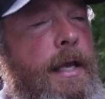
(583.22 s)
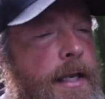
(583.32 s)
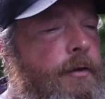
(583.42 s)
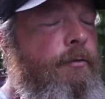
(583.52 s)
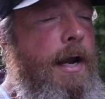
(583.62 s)

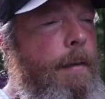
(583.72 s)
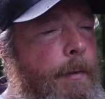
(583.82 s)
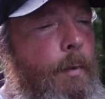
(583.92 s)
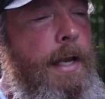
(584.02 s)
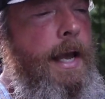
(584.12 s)
it is
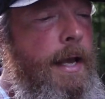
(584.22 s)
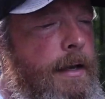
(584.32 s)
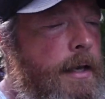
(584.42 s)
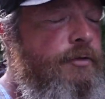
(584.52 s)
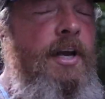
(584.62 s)
crappy. We had
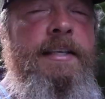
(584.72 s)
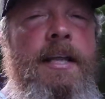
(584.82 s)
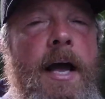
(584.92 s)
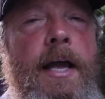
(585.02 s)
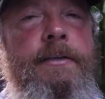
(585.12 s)
chest
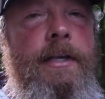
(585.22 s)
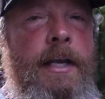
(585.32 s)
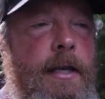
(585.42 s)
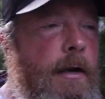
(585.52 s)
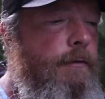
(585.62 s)
high
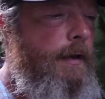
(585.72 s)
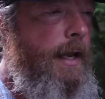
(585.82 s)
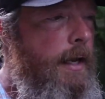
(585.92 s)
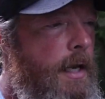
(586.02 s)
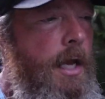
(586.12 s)
stinging nettle
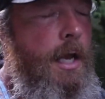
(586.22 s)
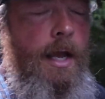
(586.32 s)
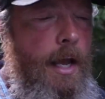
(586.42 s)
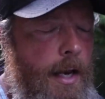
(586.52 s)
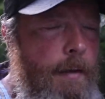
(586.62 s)
today,
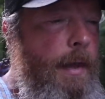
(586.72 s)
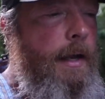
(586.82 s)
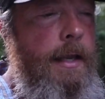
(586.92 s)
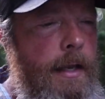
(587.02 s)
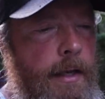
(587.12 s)
and I'm
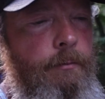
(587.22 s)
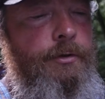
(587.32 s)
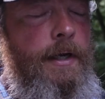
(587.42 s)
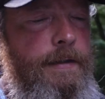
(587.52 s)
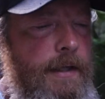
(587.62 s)
not kidding, it was
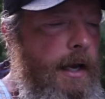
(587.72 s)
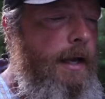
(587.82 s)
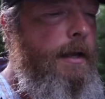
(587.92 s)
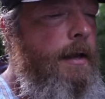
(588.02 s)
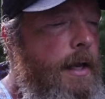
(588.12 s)
chest
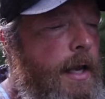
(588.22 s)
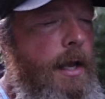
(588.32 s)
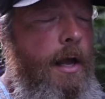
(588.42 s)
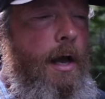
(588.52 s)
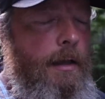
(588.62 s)
high.
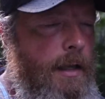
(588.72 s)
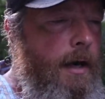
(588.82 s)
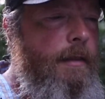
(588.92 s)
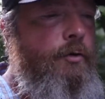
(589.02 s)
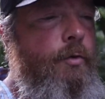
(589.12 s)
A
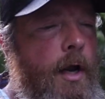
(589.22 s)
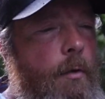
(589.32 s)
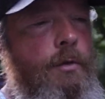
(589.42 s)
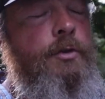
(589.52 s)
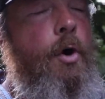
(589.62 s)
lot of the
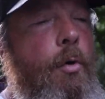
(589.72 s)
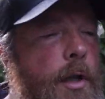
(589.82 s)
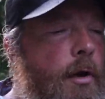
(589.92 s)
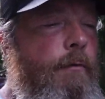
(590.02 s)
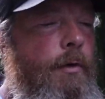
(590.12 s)
trail was
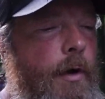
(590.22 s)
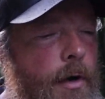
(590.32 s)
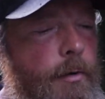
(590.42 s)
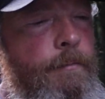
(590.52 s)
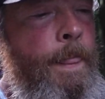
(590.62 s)
totally
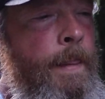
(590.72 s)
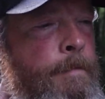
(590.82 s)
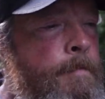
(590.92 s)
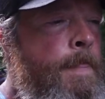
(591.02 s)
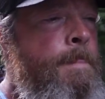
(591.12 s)
overgrown.
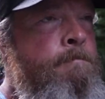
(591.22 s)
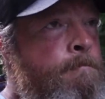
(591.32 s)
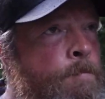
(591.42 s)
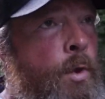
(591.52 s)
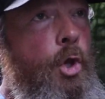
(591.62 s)

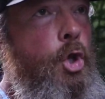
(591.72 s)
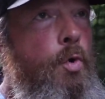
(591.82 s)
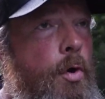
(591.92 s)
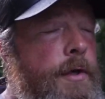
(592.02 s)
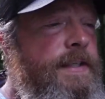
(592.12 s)

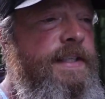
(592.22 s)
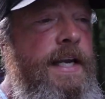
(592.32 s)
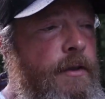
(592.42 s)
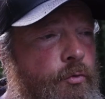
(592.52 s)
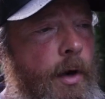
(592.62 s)
You couldn't
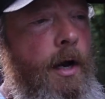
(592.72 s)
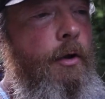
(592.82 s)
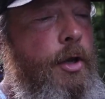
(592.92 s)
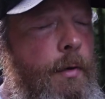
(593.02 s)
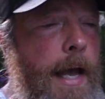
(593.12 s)
see the
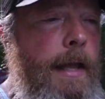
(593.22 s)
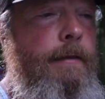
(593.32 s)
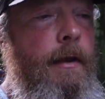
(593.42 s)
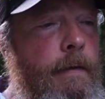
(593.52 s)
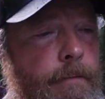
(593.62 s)
trail. You had
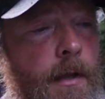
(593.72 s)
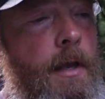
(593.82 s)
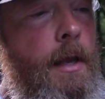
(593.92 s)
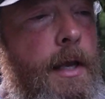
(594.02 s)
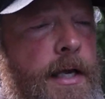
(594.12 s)
to
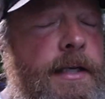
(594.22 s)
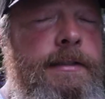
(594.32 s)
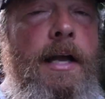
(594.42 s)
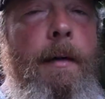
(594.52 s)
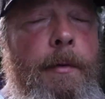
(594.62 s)

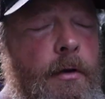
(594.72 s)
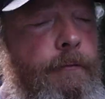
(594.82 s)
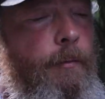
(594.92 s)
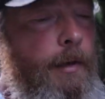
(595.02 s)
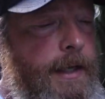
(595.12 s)
stop and look
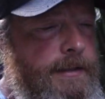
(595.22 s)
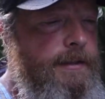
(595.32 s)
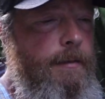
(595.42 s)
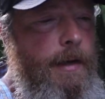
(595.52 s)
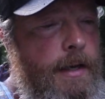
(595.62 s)
for
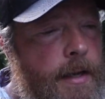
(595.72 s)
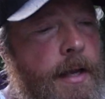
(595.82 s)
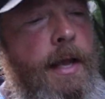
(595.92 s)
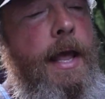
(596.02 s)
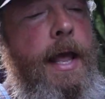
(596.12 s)
blazes. I mean,
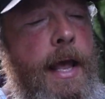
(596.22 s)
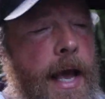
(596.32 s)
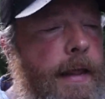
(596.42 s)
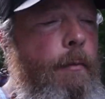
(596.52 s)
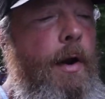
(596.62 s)

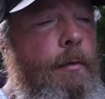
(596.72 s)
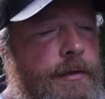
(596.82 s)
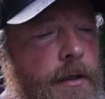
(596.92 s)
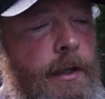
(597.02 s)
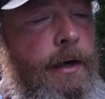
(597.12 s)
and then when it
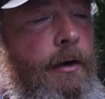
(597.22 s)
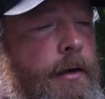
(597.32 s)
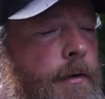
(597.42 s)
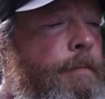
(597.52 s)
was clear,